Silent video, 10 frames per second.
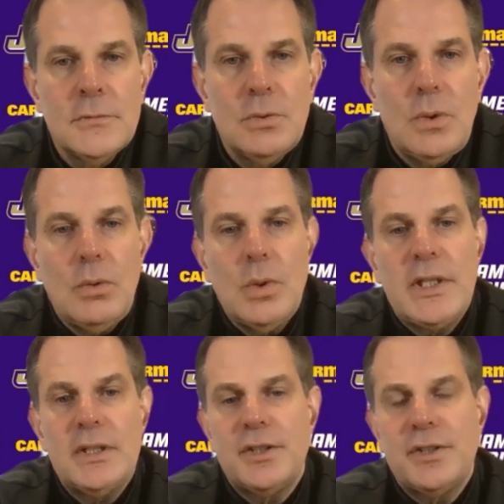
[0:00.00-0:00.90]
Well, we
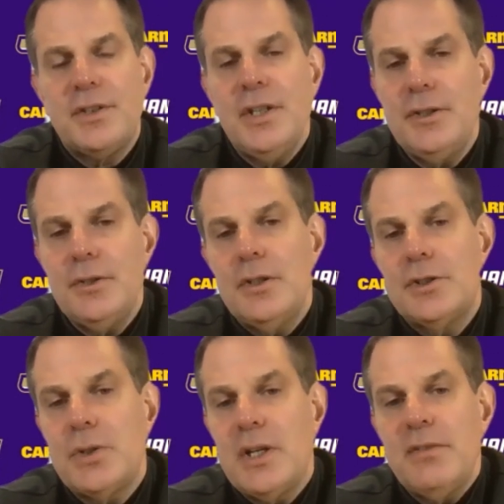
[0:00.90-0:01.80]
continued the
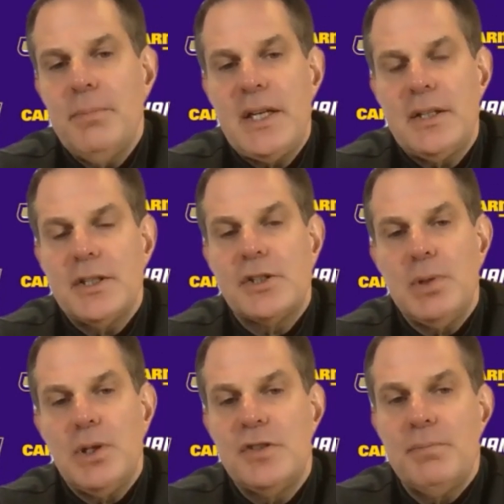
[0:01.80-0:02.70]
trend of making
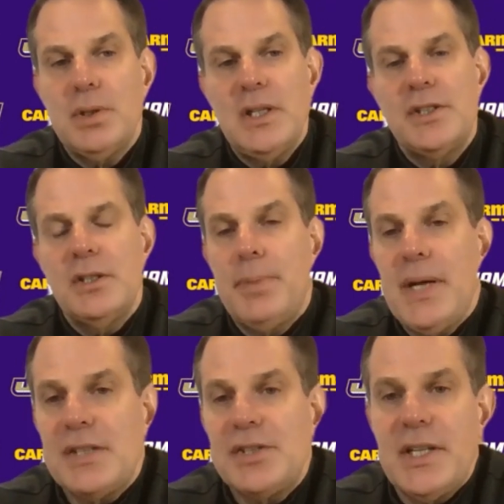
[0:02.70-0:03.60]
explosive plays in the
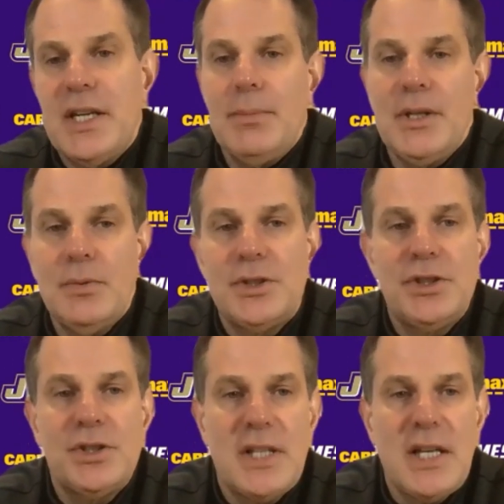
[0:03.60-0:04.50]
pass game, and it was
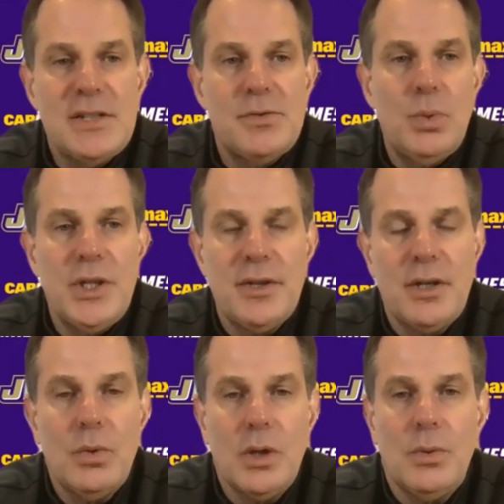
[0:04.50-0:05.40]
just guys winning their
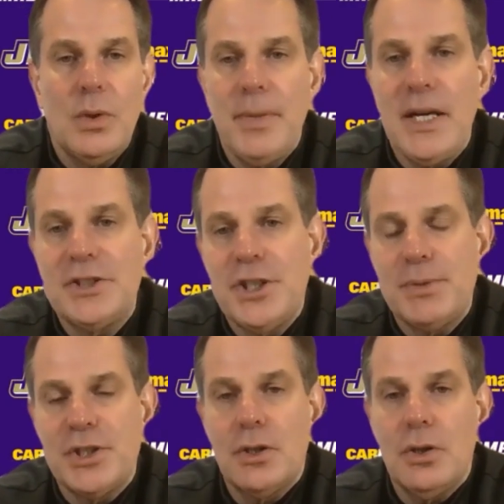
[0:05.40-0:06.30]
one-on-one
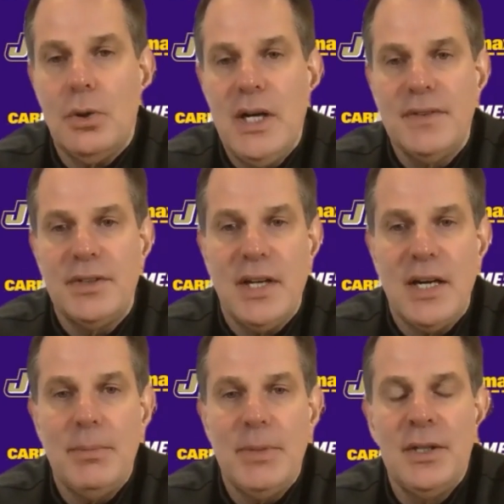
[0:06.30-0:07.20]
matchups and Cole having
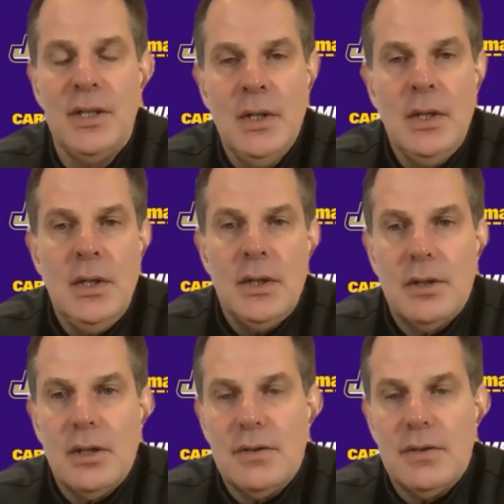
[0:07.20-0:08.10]
time and
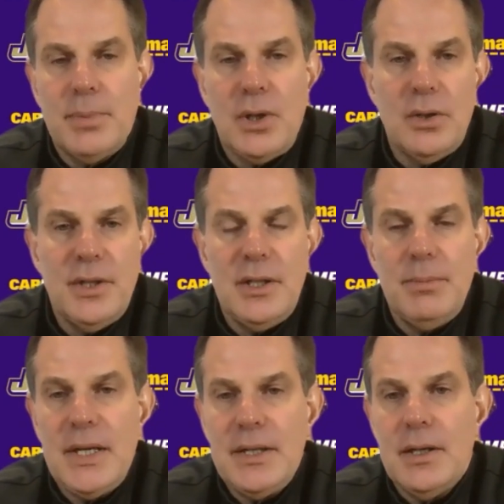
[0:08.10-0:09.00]
delivering a ball, and then he
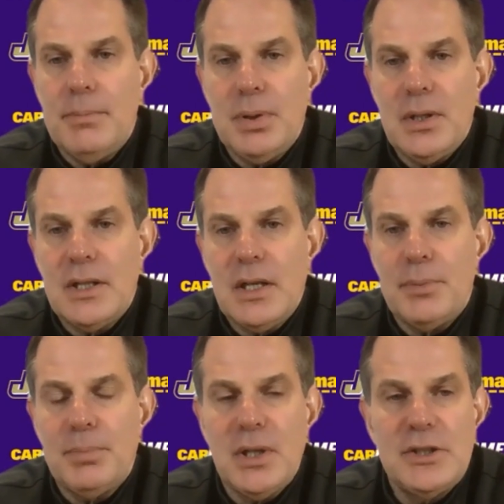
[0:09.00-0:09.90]
made a couple
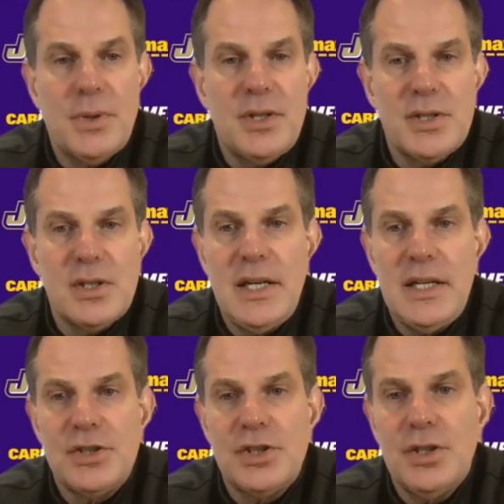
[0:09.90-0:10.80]
plays with his
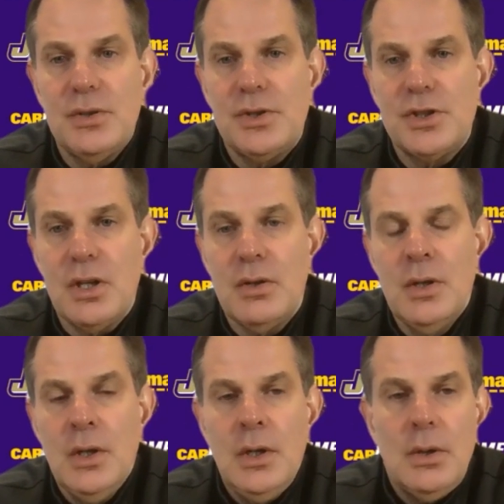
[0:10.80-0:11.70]
legs too. So,
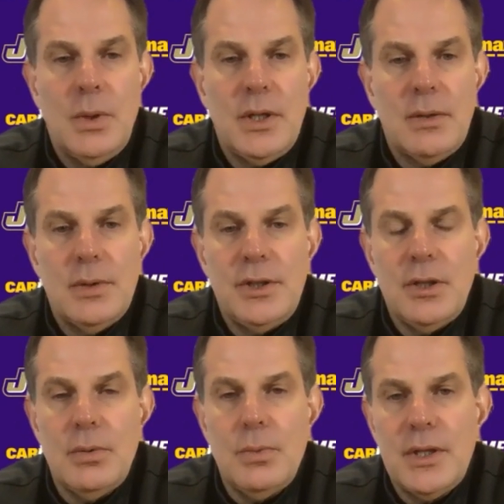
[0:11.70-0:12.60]
with
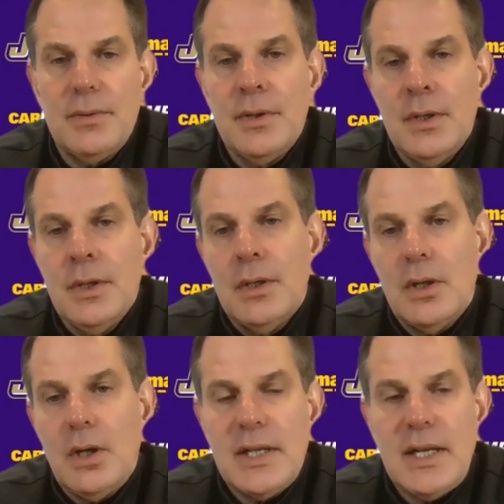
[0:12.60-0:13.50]
a
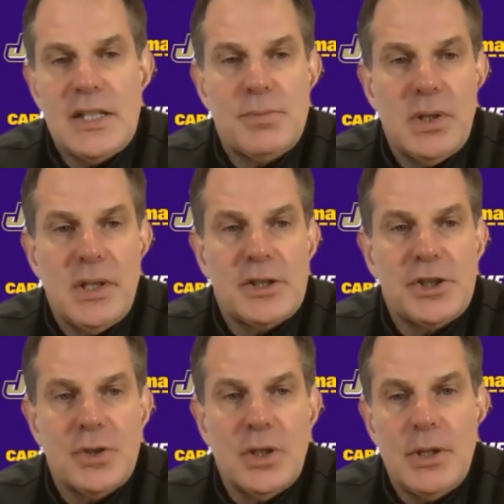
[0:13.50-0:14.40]
lot of guys play
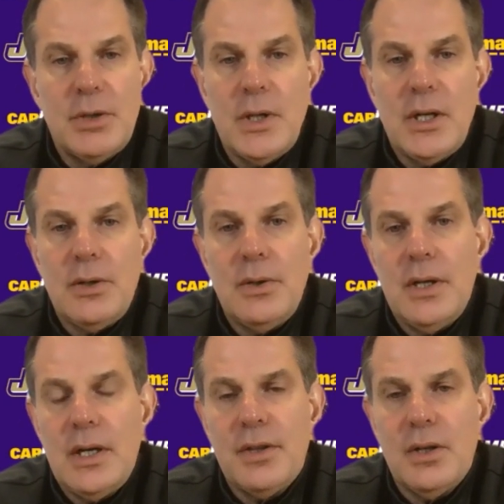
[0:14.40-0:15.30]
extremely well.
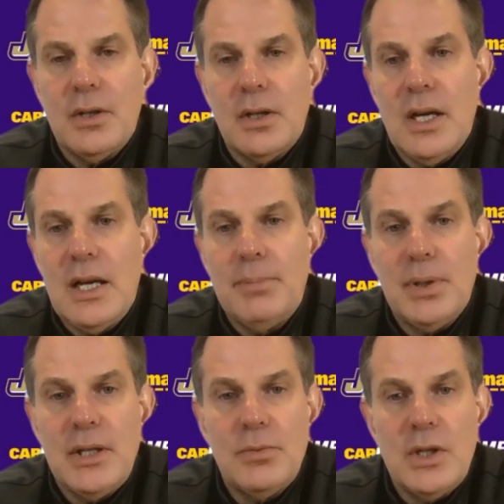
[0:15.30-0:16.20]
I thought our line
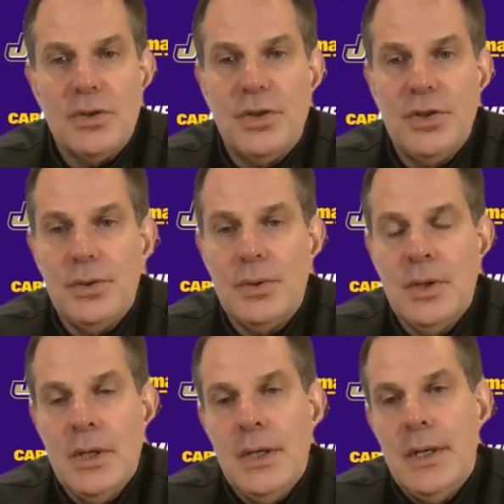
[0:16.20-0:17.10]
played well too.
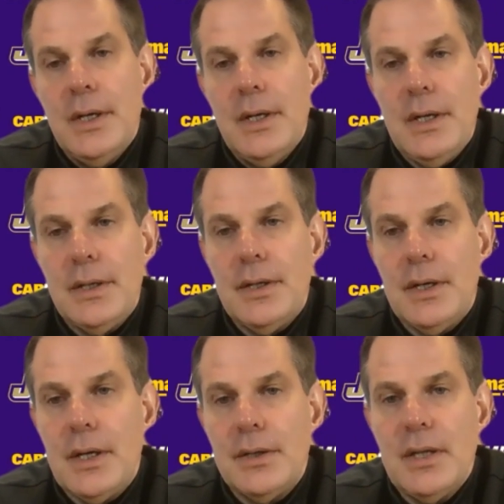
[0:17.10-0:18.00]
And
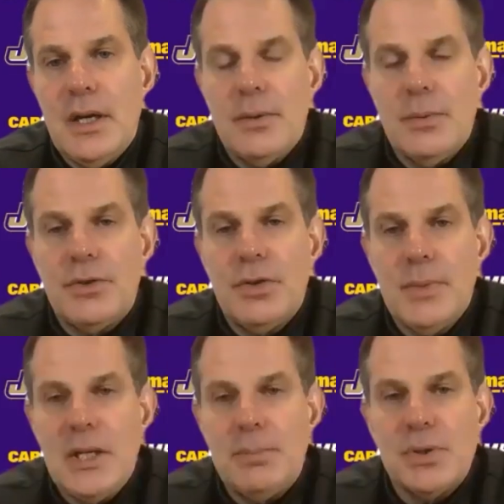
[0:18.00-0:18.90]
now there were too
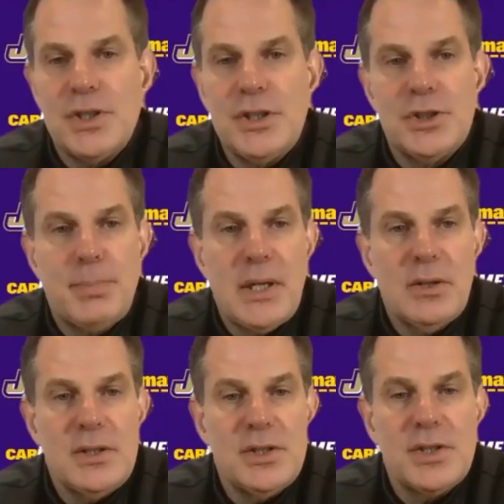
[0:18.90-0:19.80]
many procedure
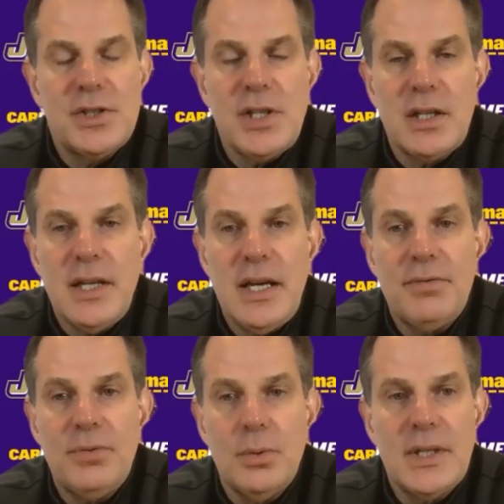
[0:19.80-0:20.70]
penalties in the second half
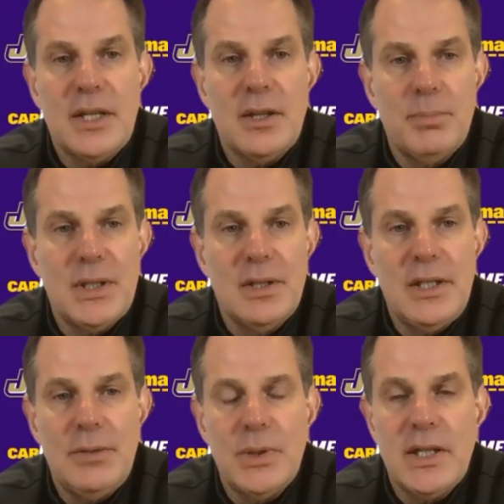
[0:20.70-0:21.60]
when we got the big
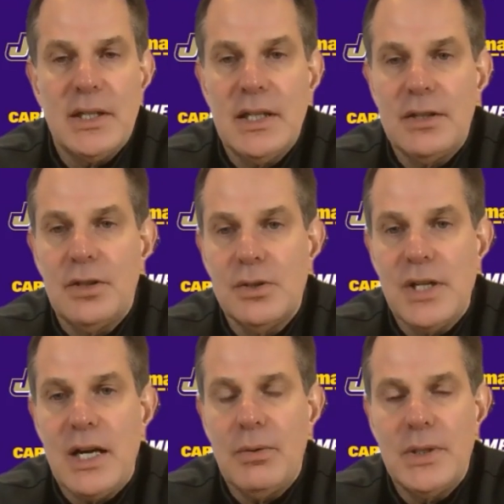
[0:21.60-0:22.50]
lead. We got to cut those
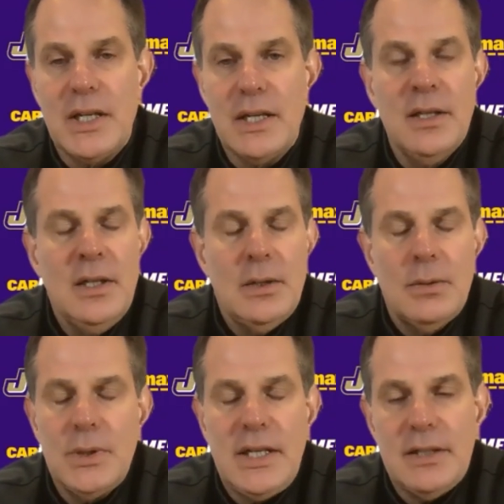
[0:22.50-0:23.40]
out.
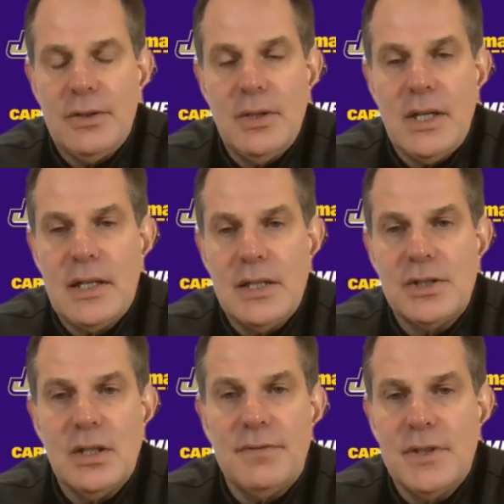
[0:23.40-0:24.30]
We can't do that kind of
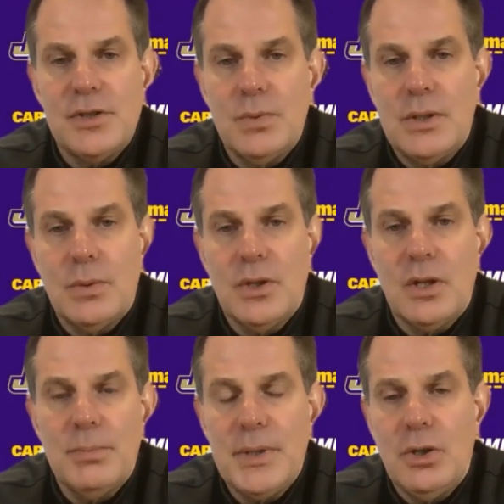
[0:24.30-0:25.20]
stuff this week. We're not
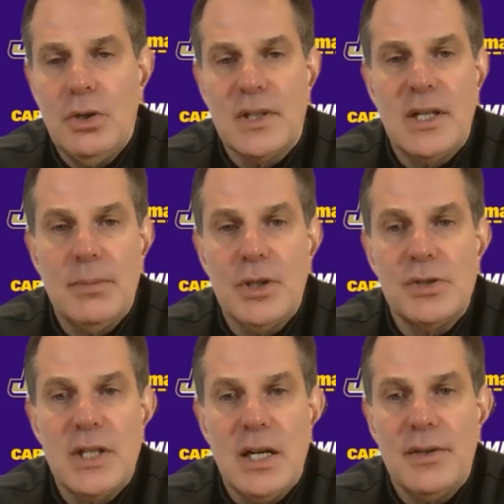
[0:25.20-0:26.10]
going to be able to overcome those
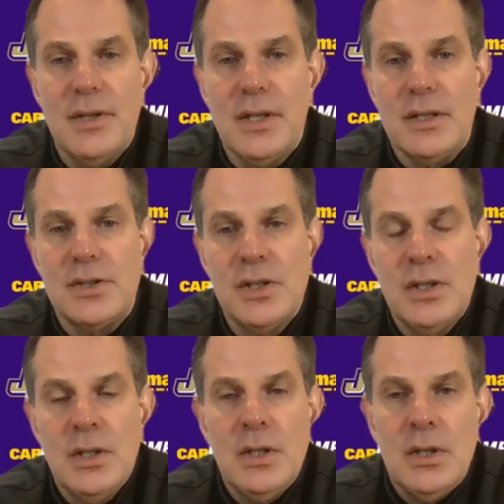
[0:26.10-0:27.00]
kind of things.
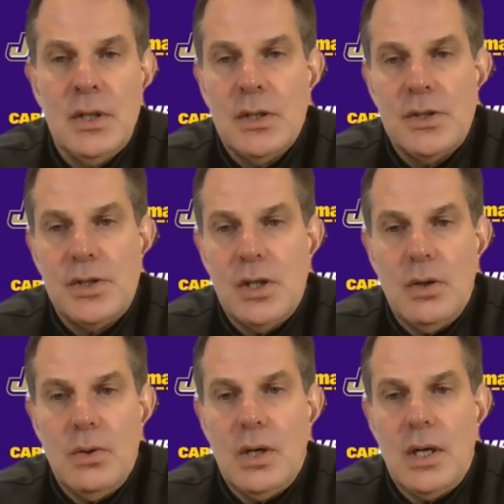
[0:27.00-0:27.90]

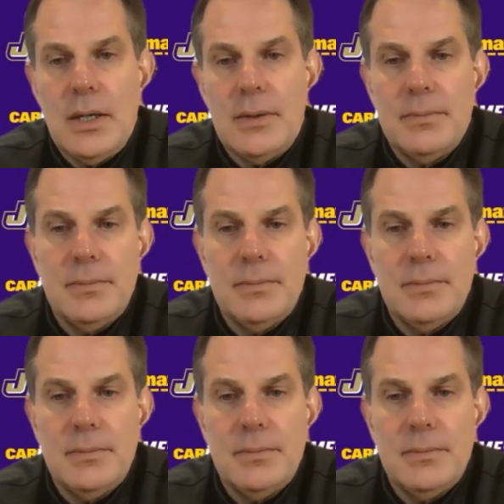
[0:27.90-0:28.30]
So,